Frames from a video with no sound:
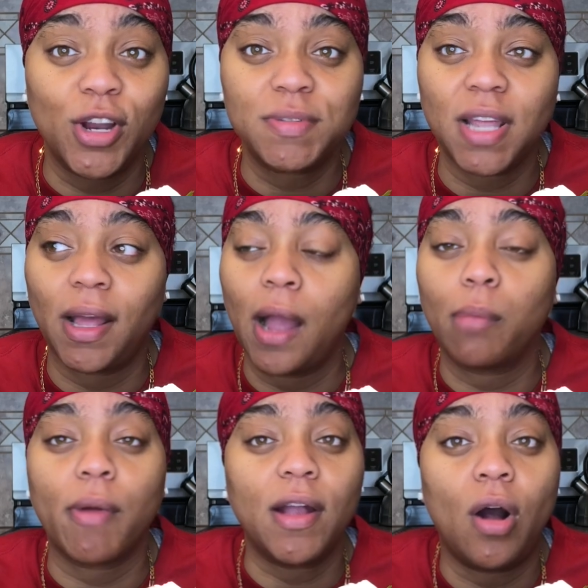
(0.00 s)
what I'm saying? Like, I could
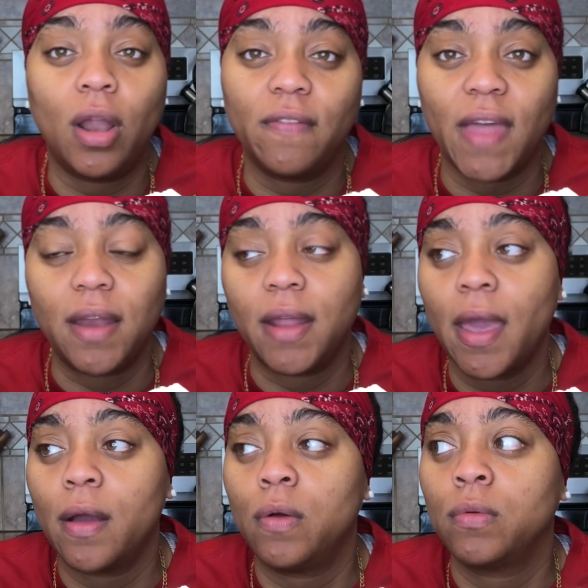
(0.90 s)
break all of that
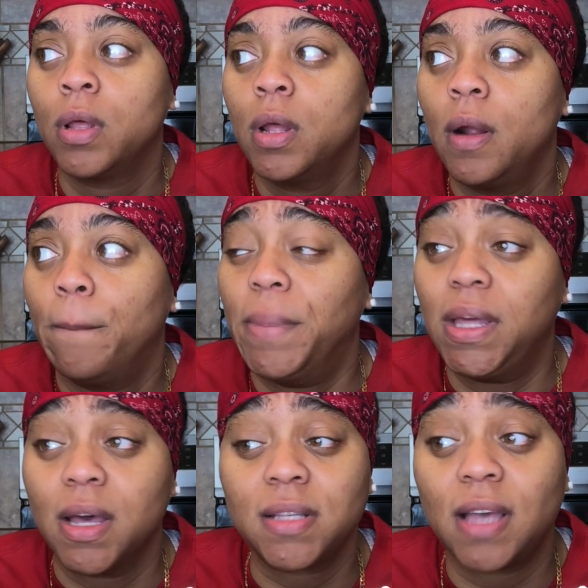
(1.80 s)
down
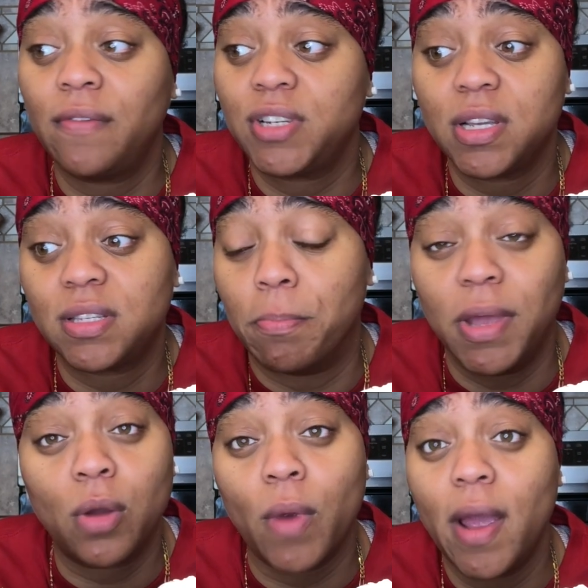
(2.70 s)
because I've just been
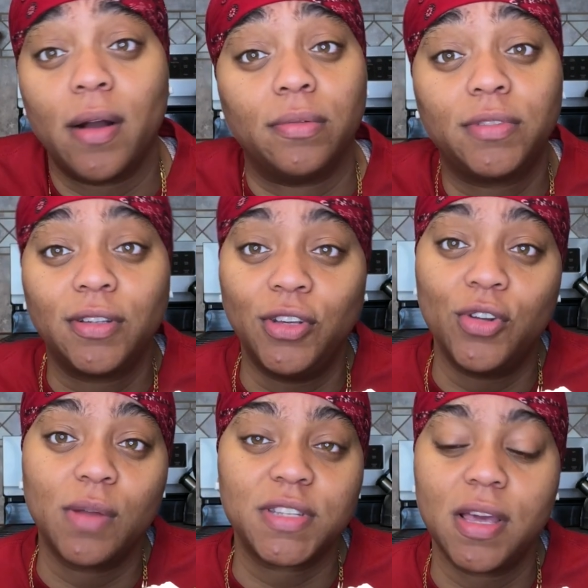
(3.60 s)
around. You know
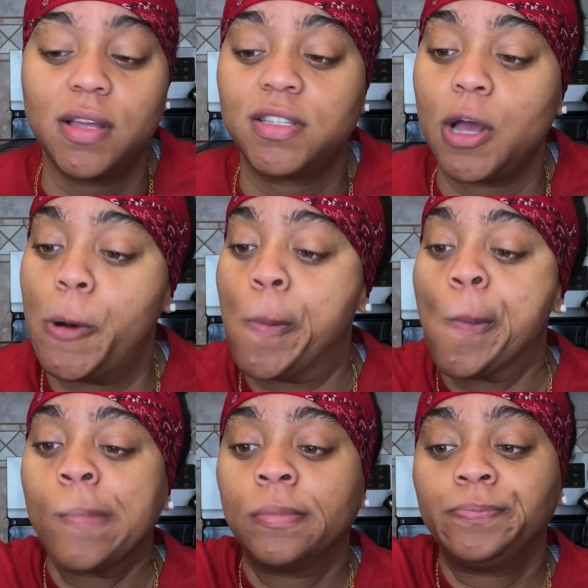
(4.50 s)
what I'm saying? So
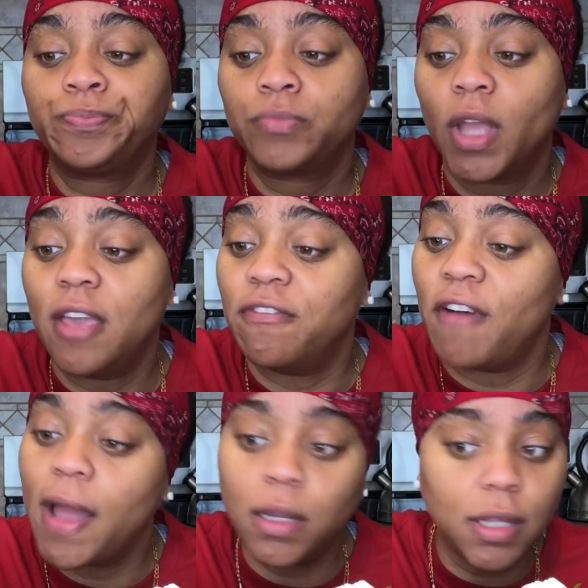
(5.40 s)
he
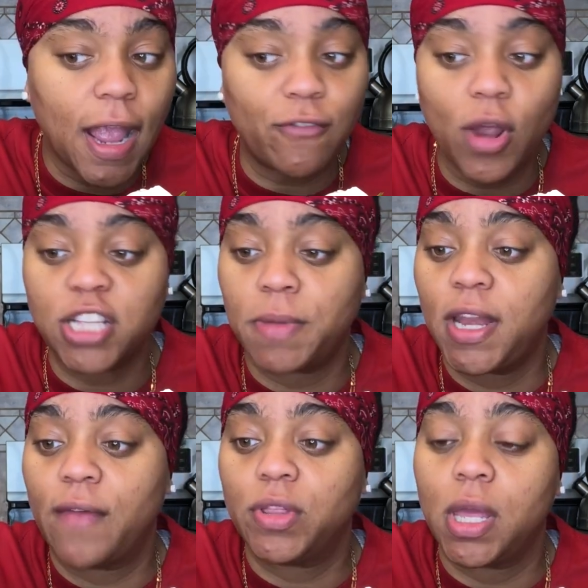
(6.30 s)
finally, after I explained
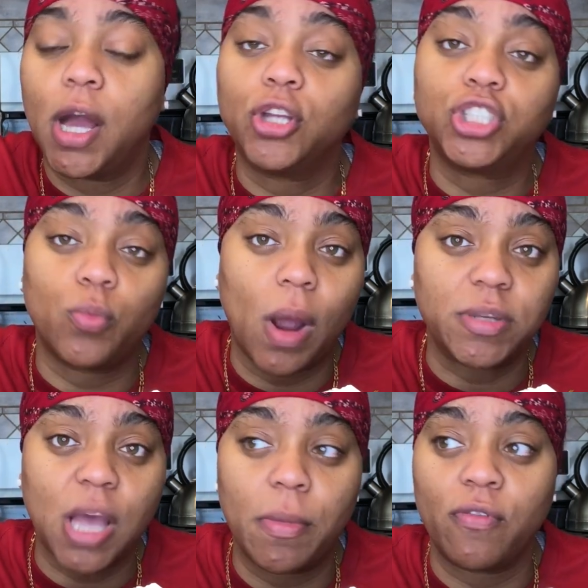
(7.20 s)
everything, understood where I was
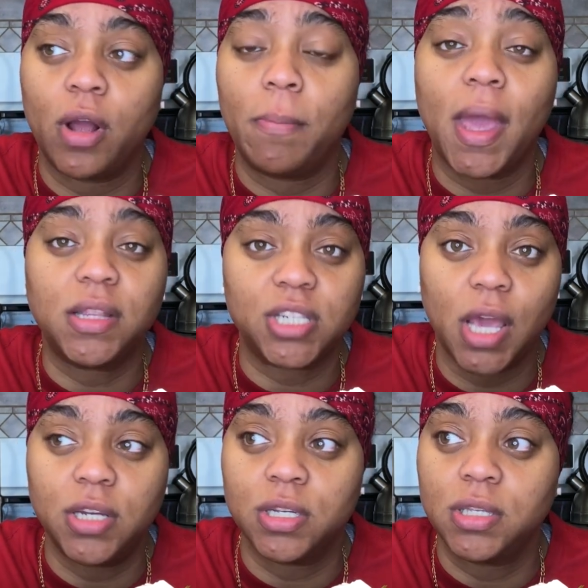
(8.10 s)
coming from, made the
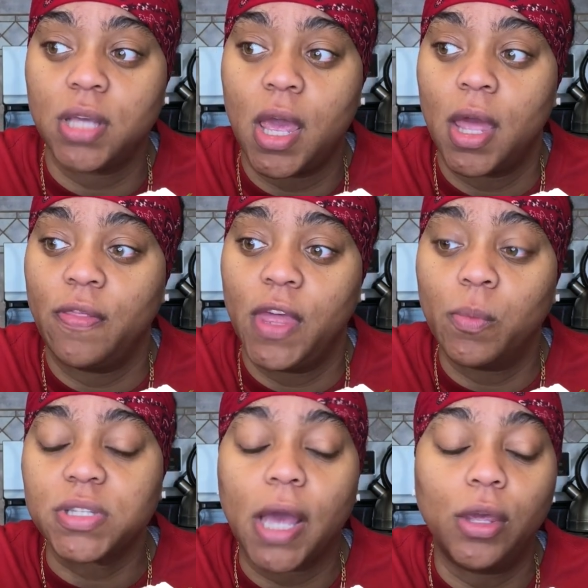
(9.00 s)
changes, and then
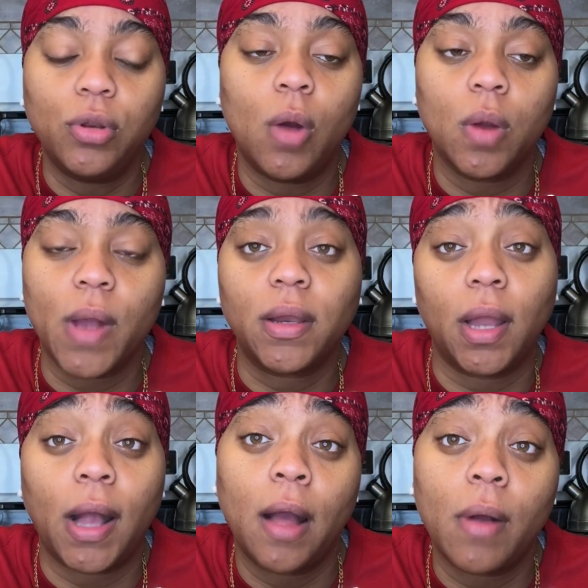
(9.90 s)
was like, you know, Rhonda,
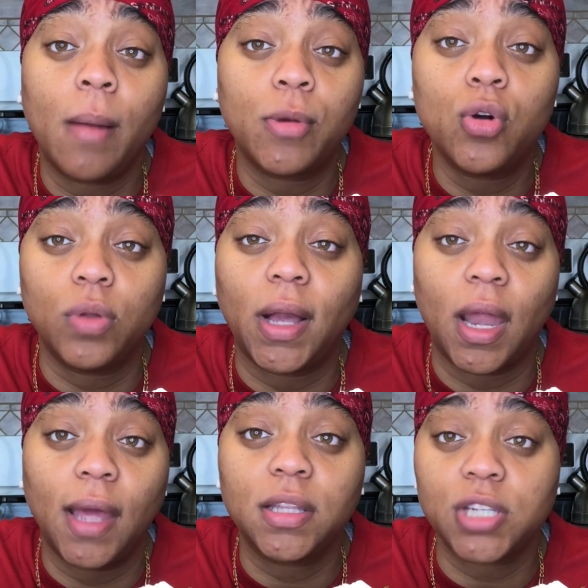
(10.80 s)
like, I'm cool. Like, I
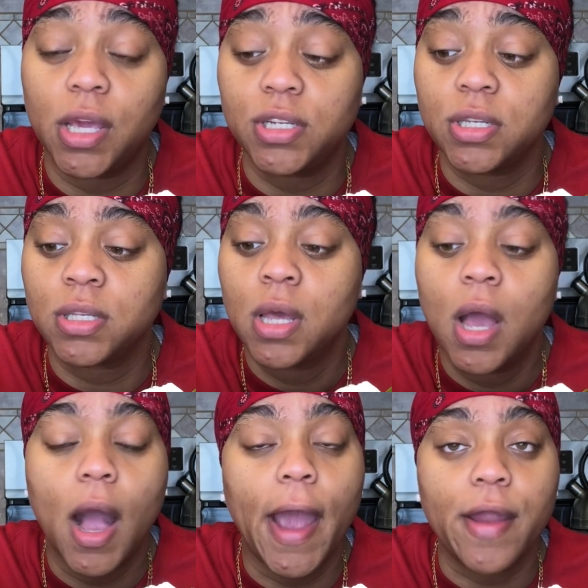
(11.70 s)
like the changes.
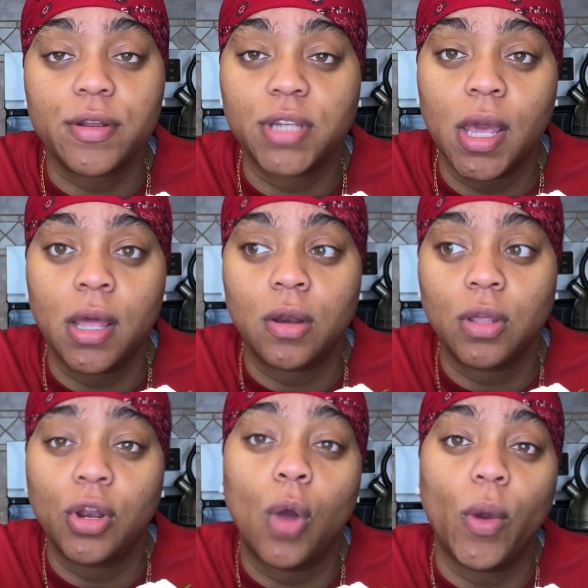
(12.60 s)
I understand,
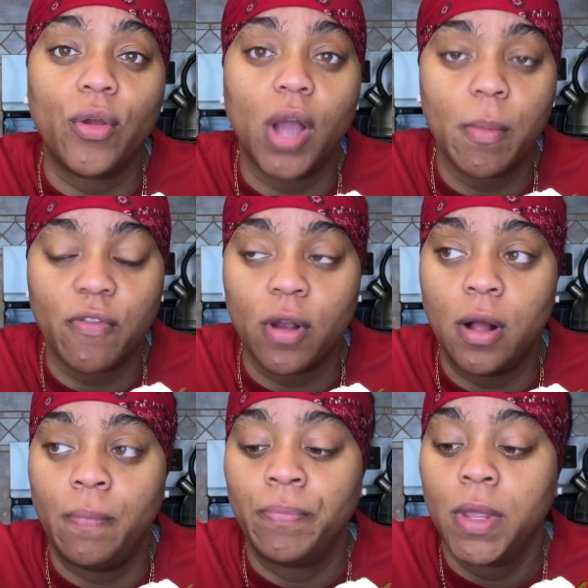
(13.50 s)
you know, where you're coming
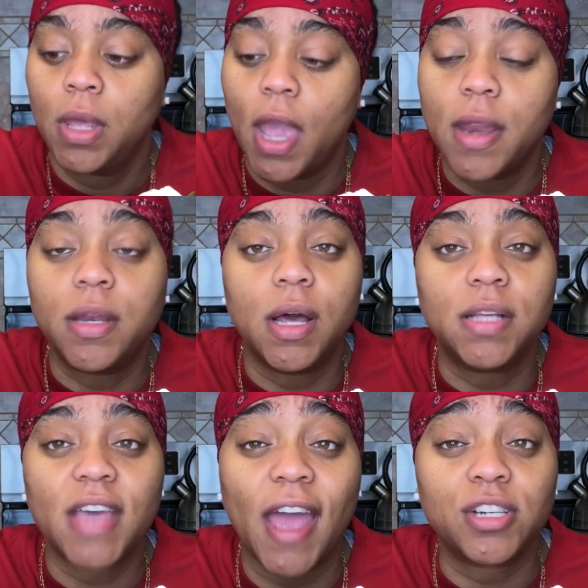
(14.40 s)
from. And it
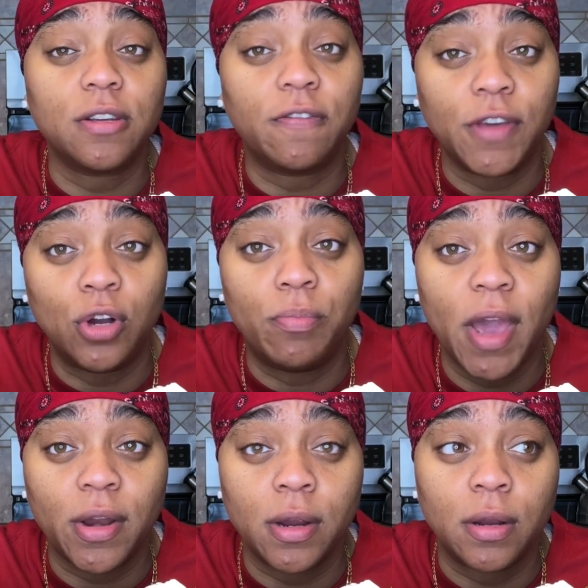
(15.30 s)
does actually feel
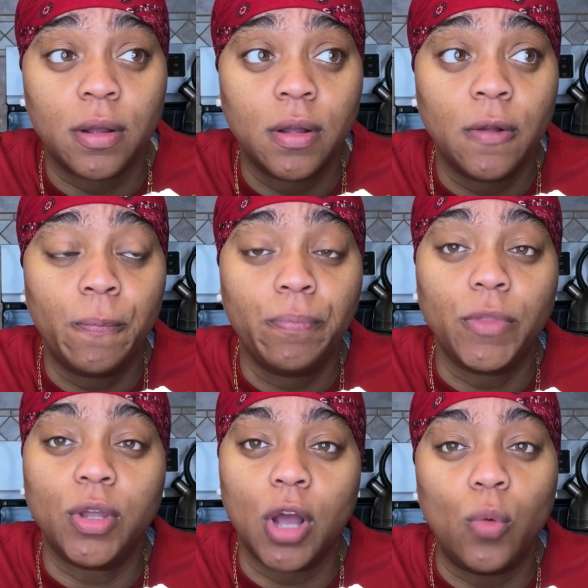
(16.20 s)
better,
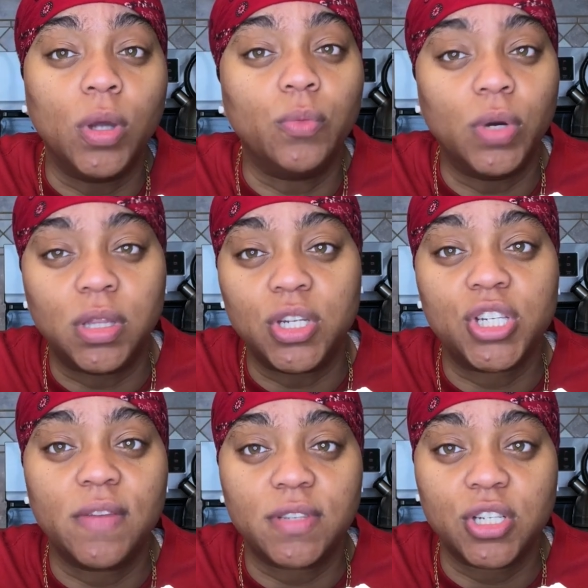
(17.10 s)
you know, with these
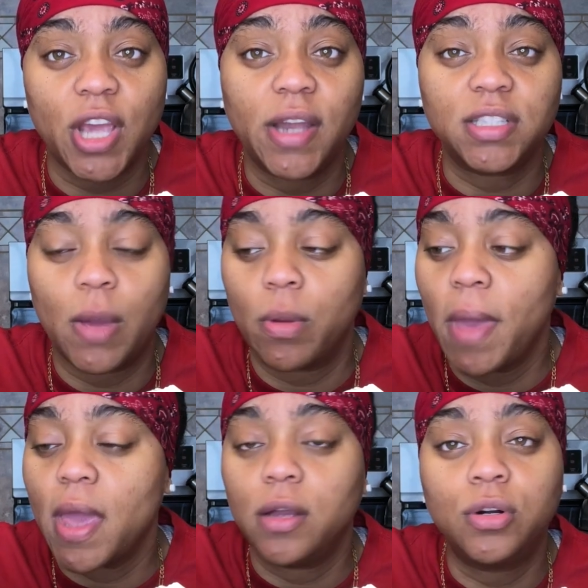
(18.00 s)
shifts and changes that were
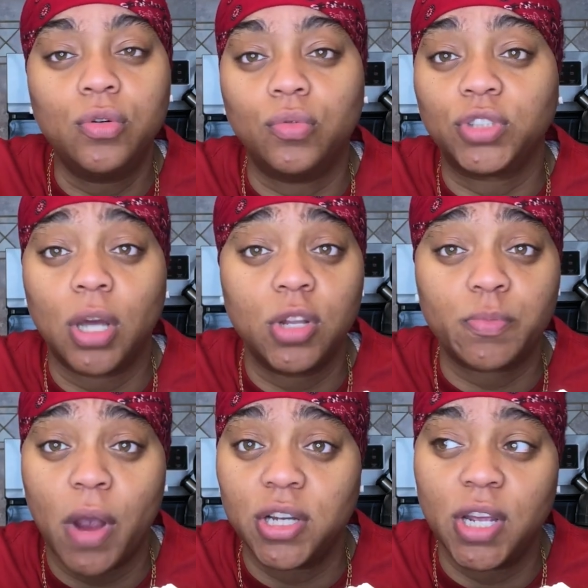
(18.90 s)
made. Cool. So this
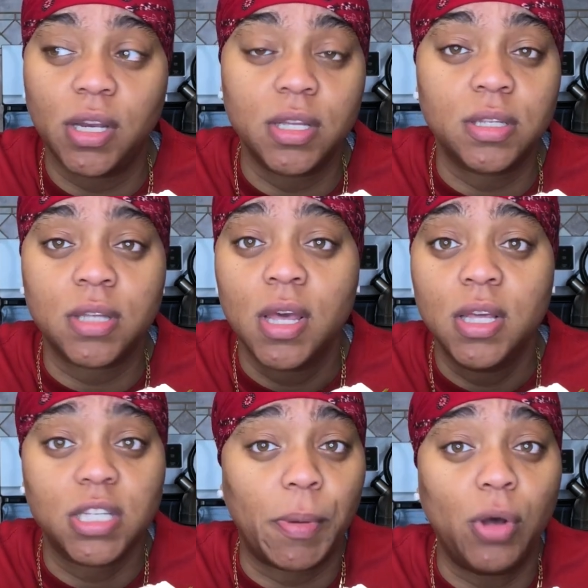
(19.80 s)
project is
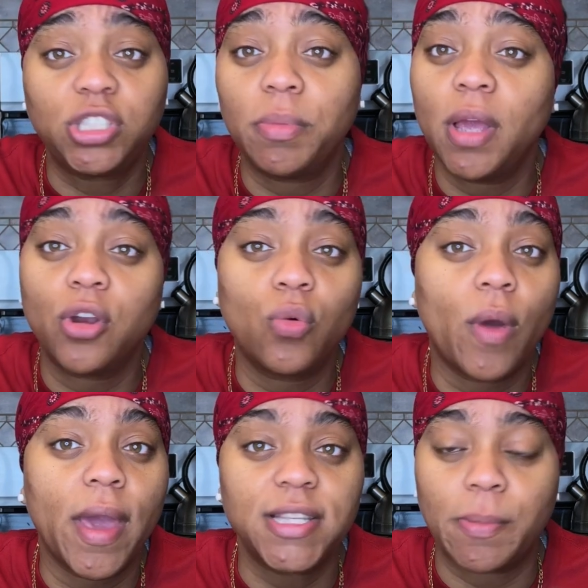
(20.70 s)
supposed to be
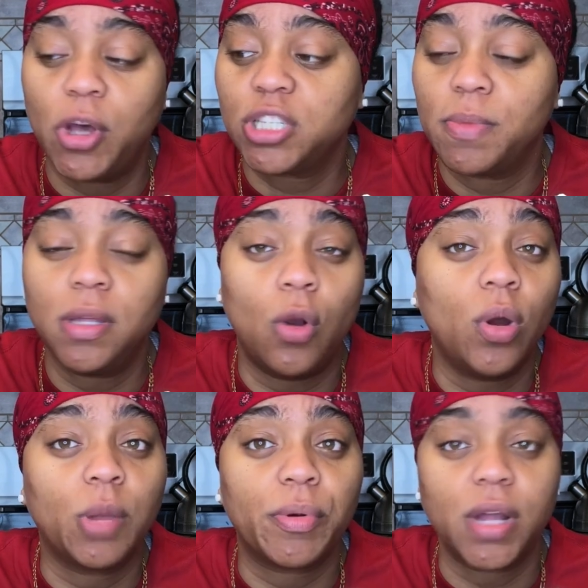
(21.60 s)
underway, supposed to be going
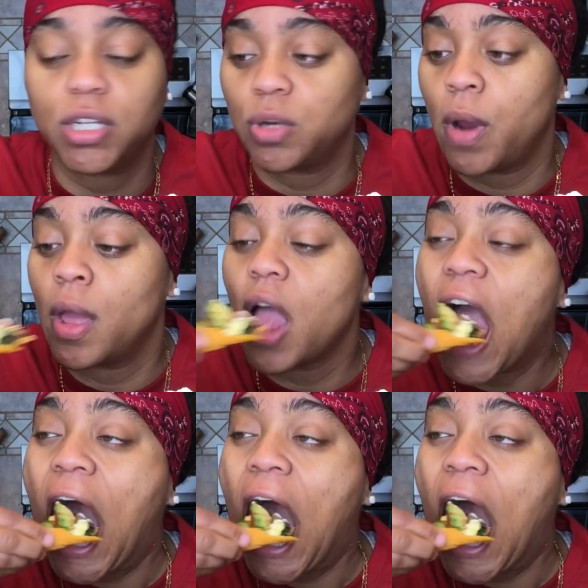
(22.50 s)
in production, right?